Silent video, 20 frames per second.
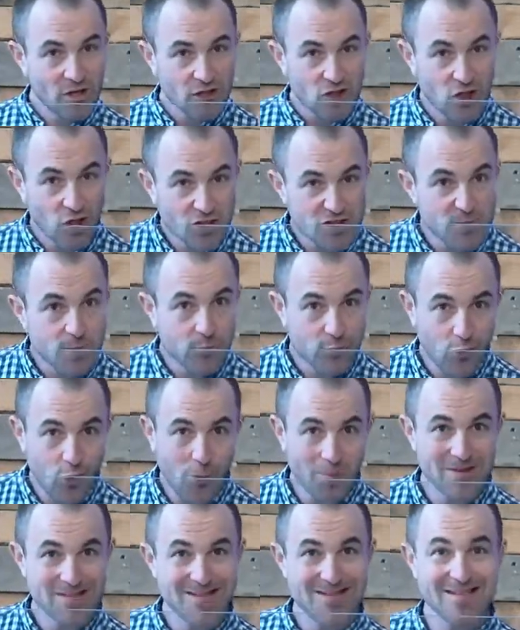God's
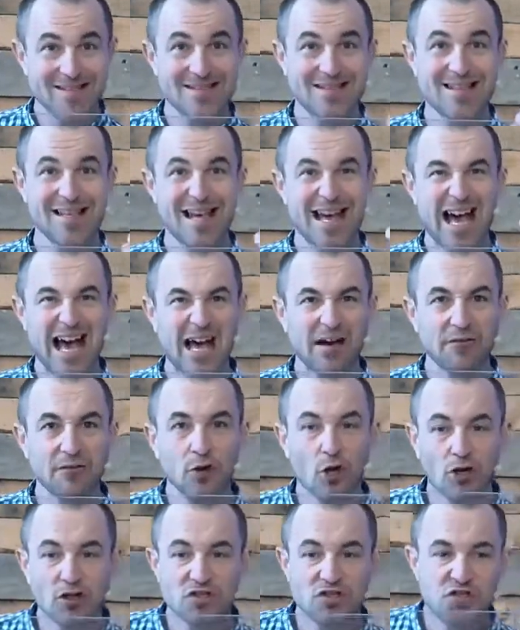promises have
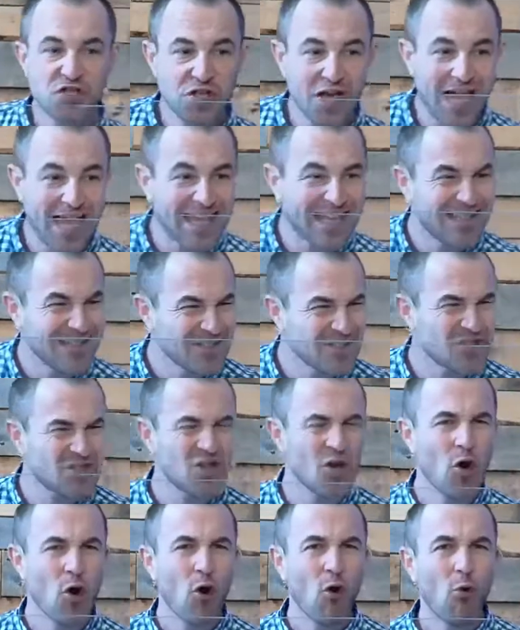not
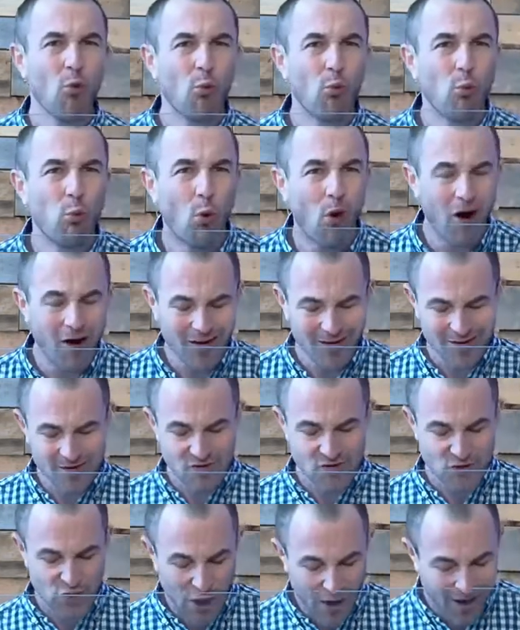changed one
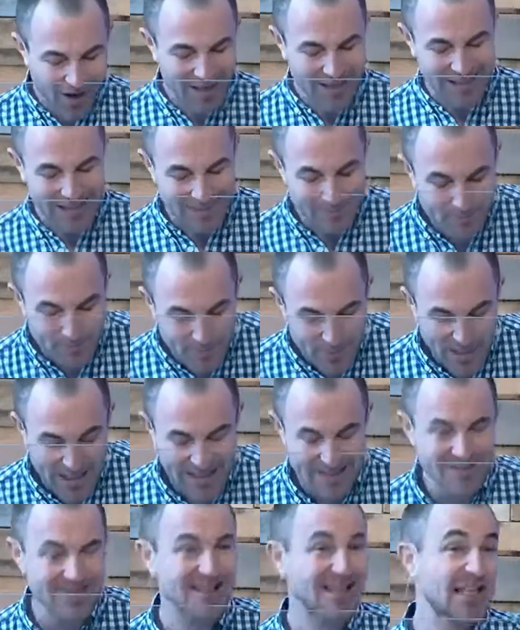tiny
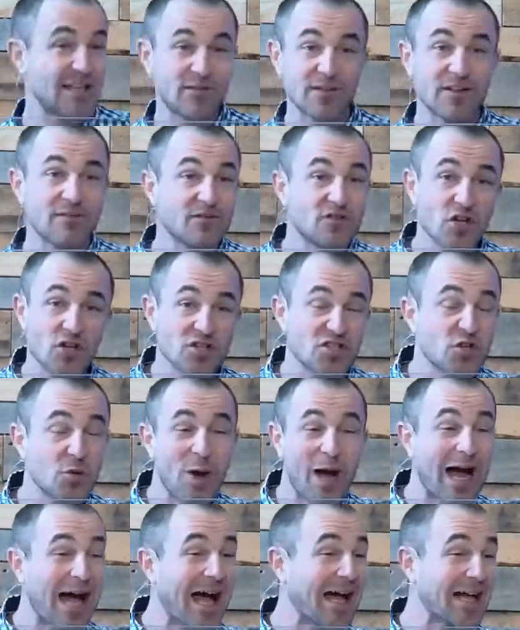bit, even if
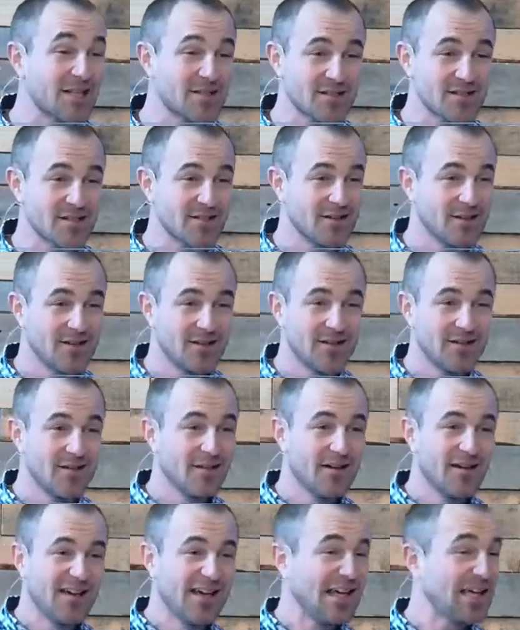Joshua has.
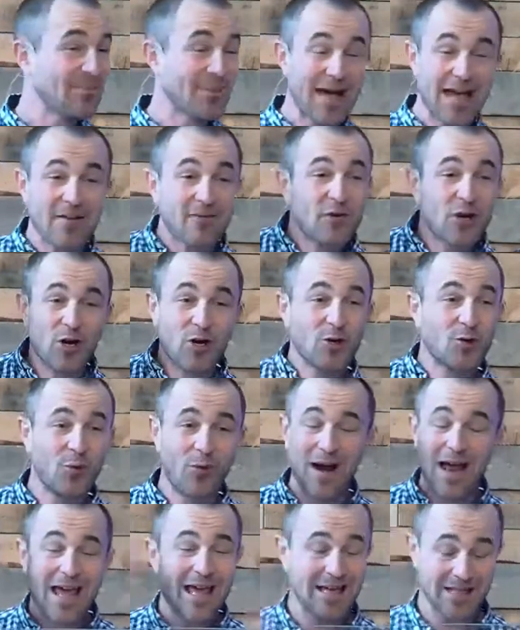He may have gone
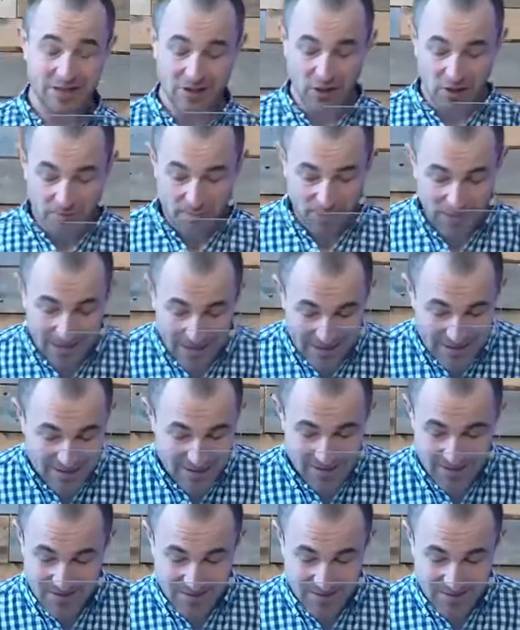gray and got a beard.